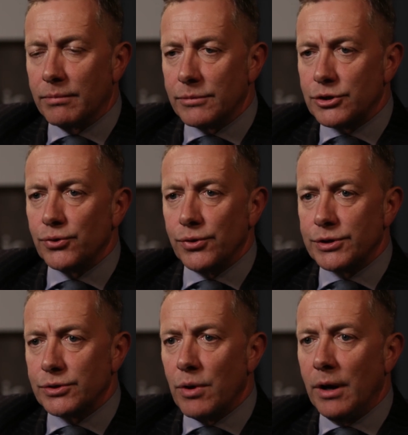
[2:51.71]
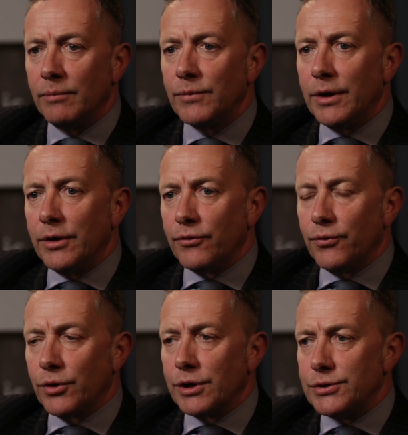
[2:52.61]
source as well
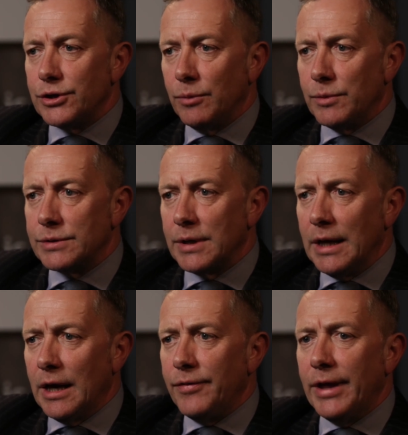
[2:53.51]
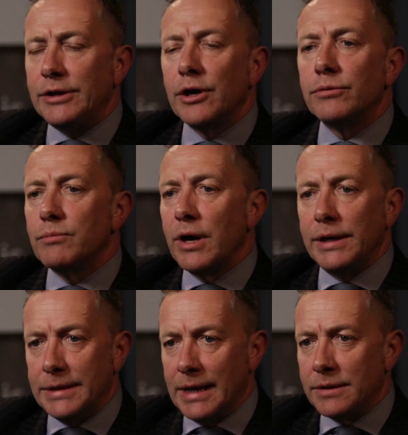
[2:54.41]
for consumers, and they don't
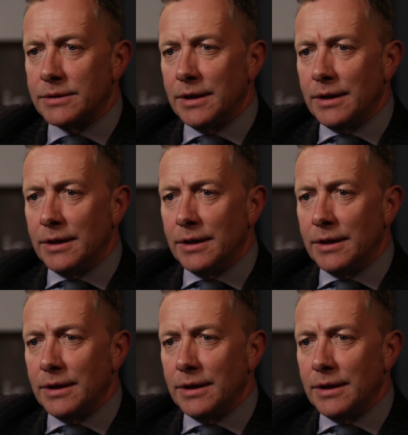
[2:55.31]
mind that.